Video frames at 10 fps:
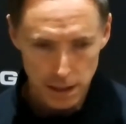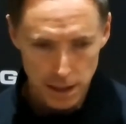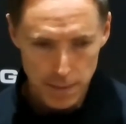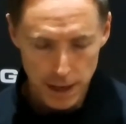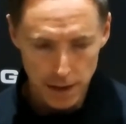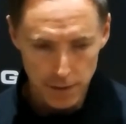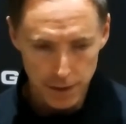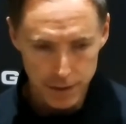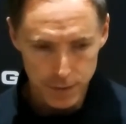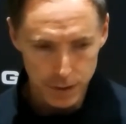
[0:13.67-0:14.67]
I mean, I don't think
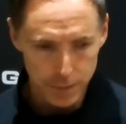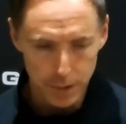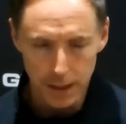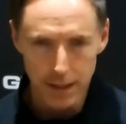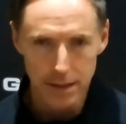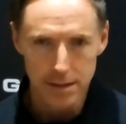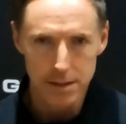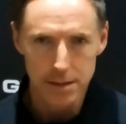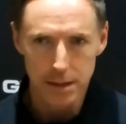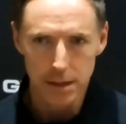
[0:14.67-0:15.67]
he's really played
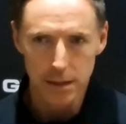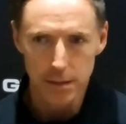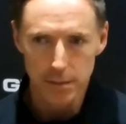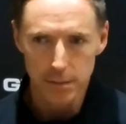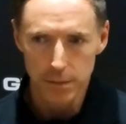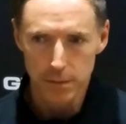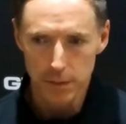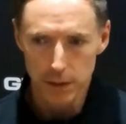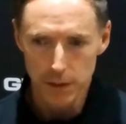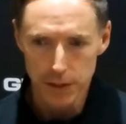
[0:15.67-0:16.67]
since the
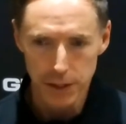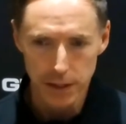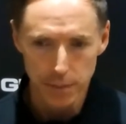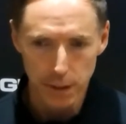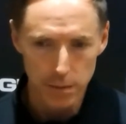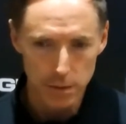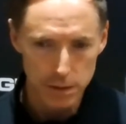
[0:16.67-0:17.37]
G League bubble.